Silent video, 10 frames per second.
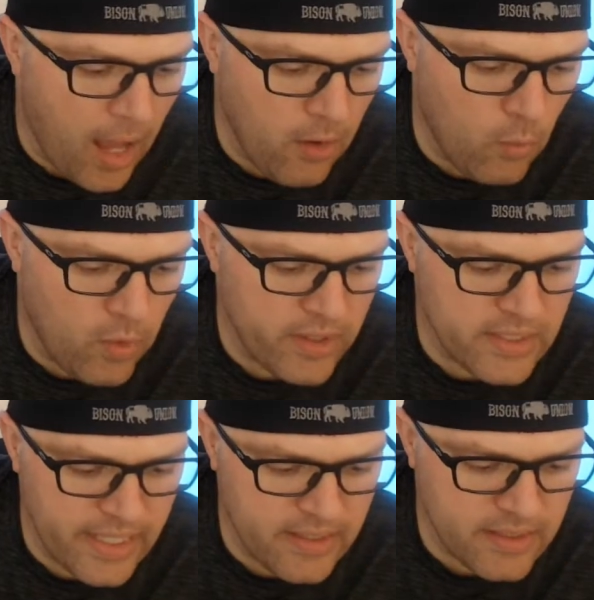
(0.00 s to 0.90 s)
I don't want to
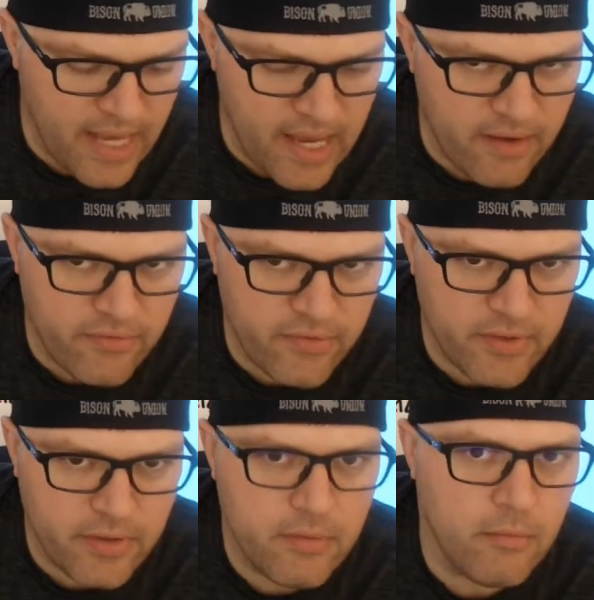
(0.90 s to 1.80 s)
say
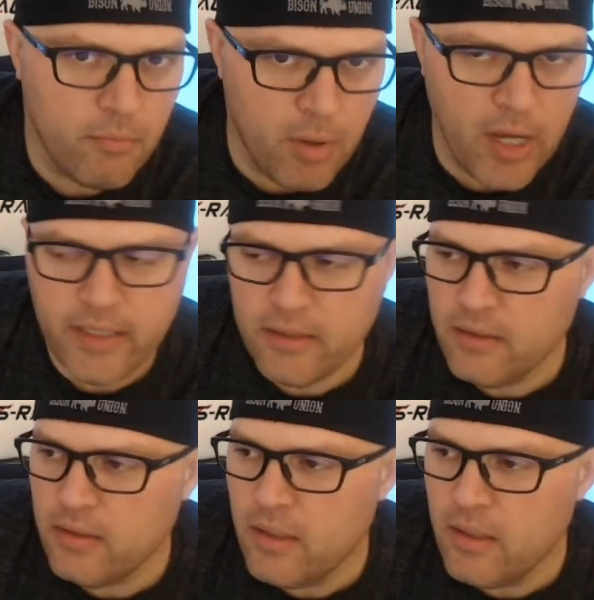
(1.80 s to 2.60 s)
saved, but